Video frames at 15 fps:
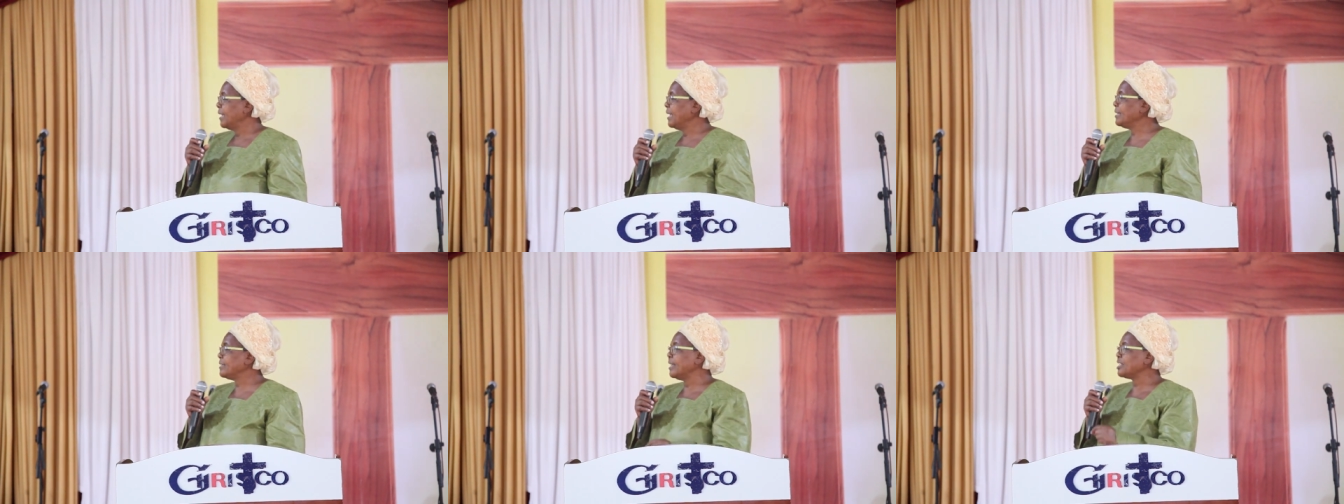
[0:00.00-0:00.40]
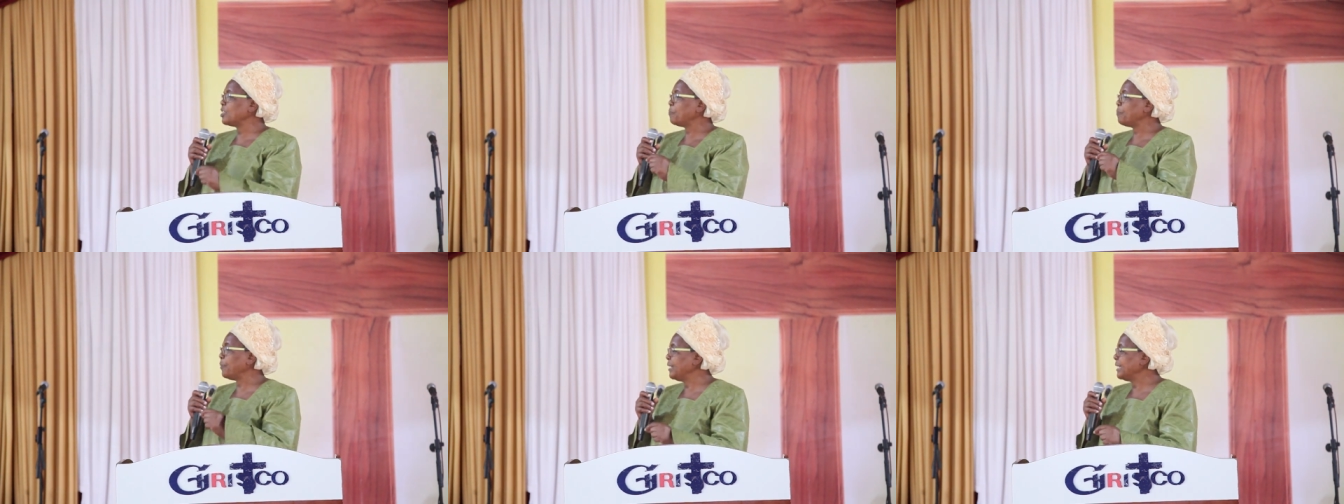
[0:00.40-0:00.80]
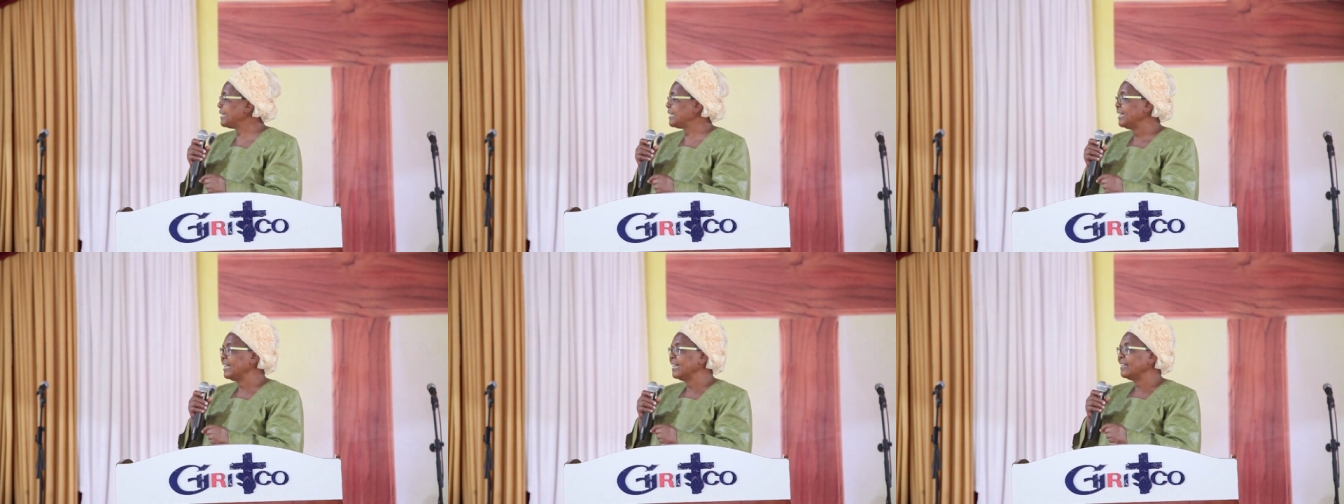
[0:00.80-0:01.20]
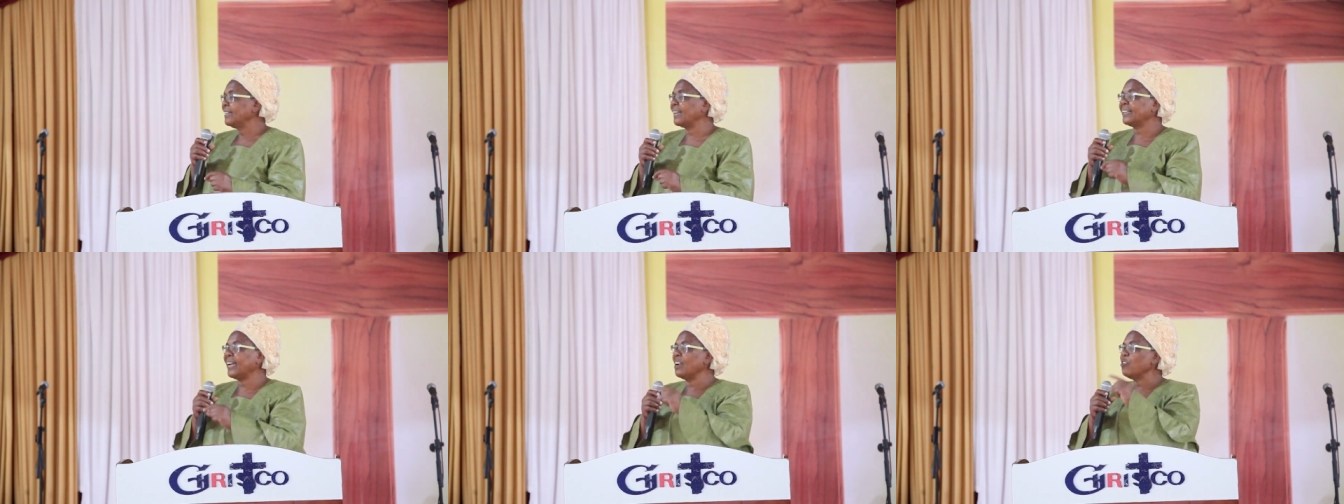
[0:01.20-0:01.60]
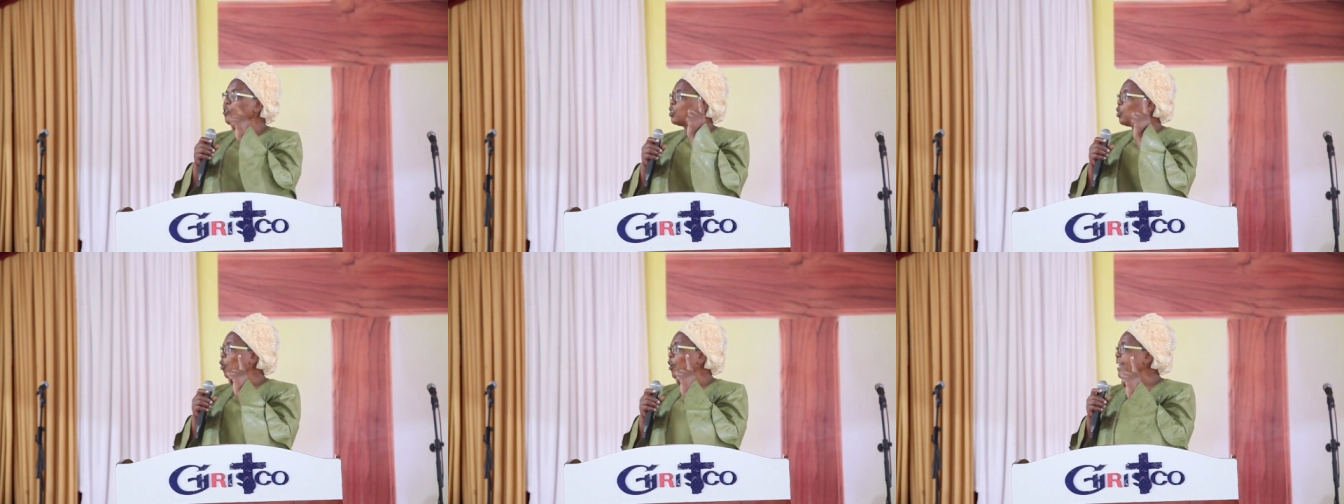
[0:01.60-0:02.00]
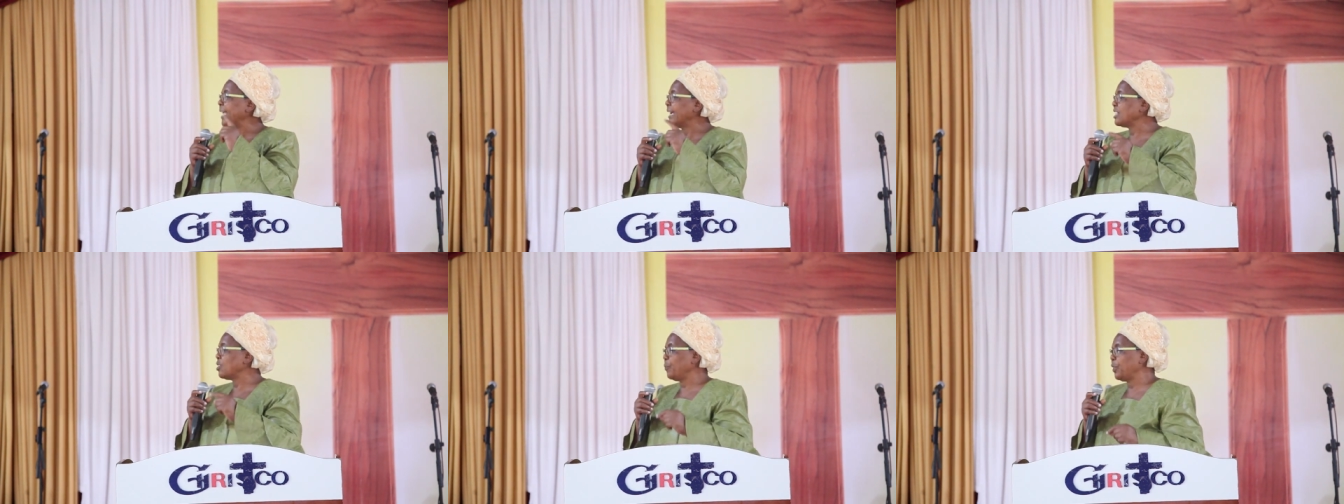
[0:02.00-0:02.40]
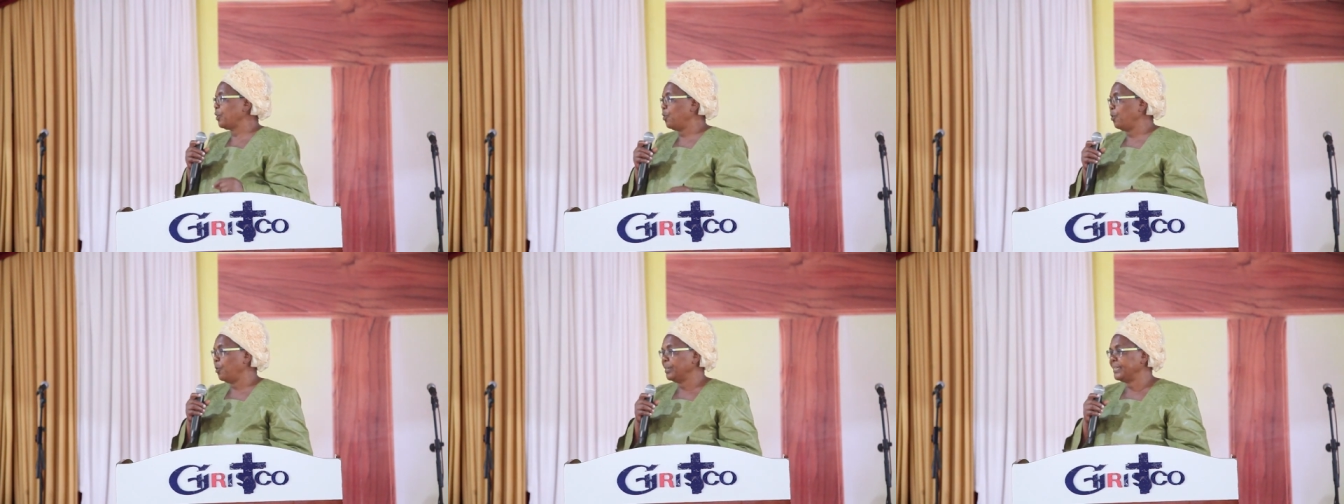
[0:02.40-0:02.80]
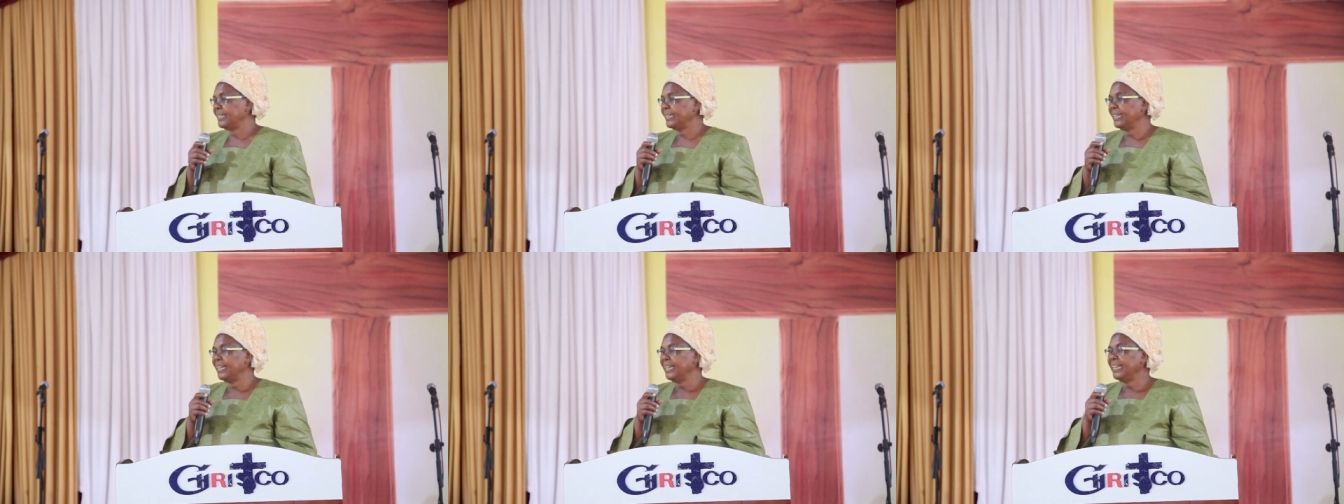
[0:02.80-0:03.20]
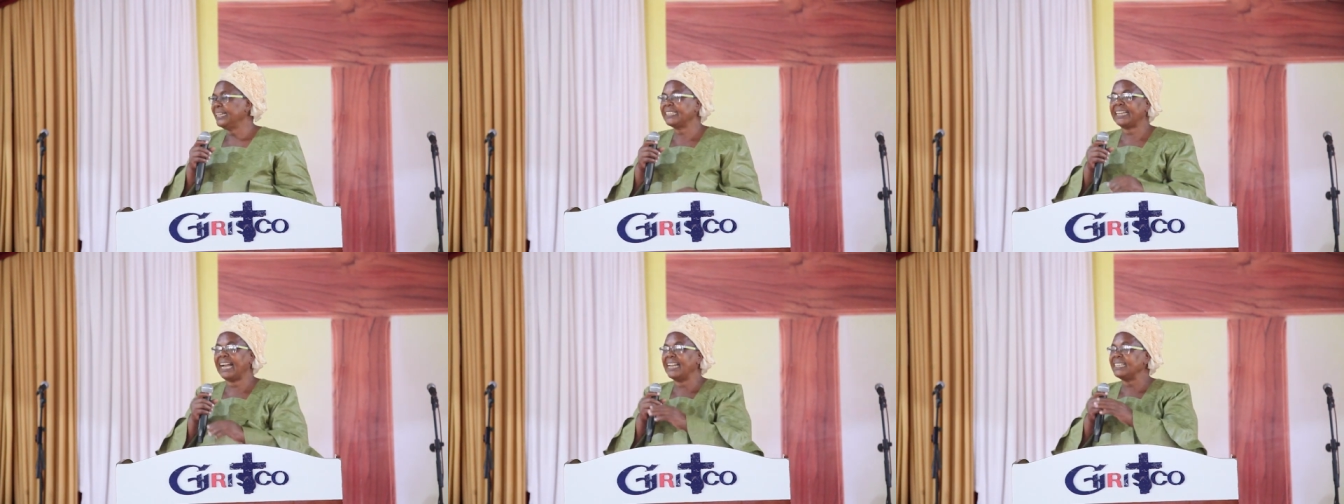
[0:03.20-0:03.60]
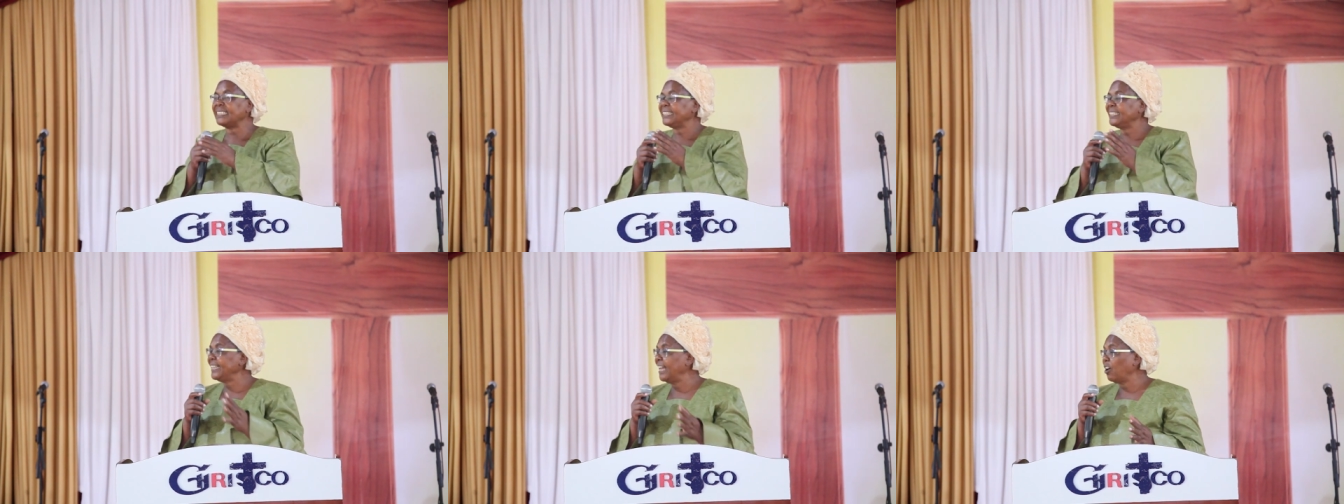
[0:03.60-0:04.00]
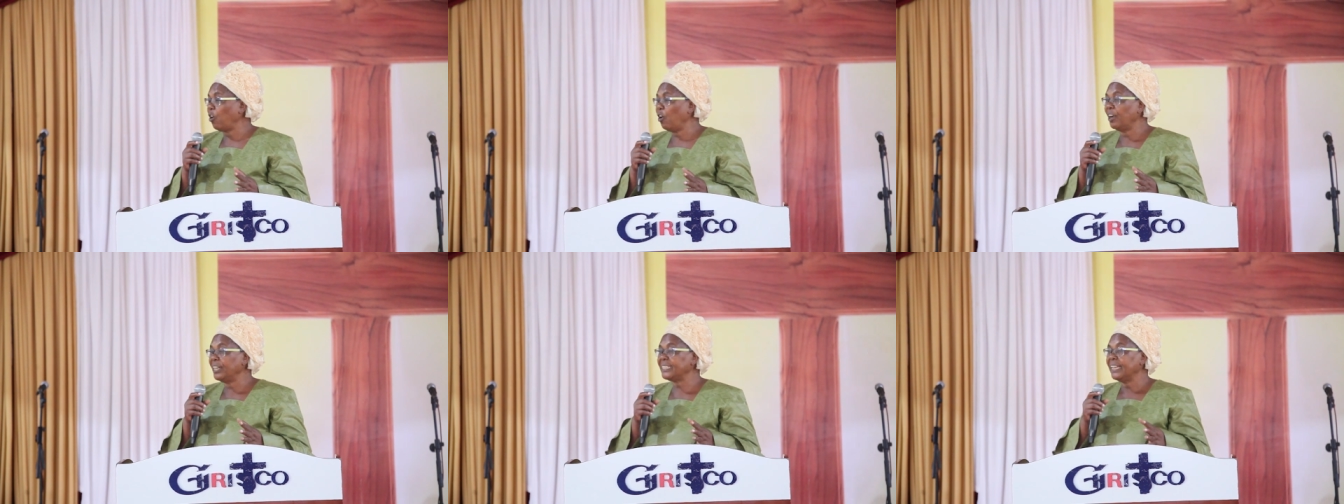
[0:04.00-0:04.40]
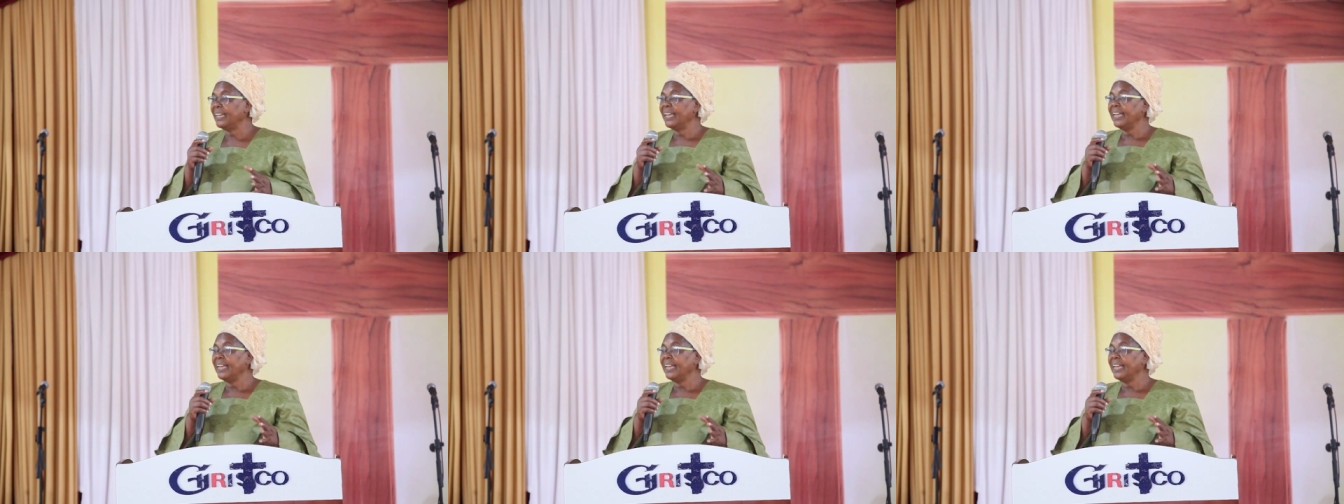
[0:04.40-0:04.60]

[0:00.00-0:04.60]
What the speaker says: is a spirit that cannot connect with God. It can't hear God.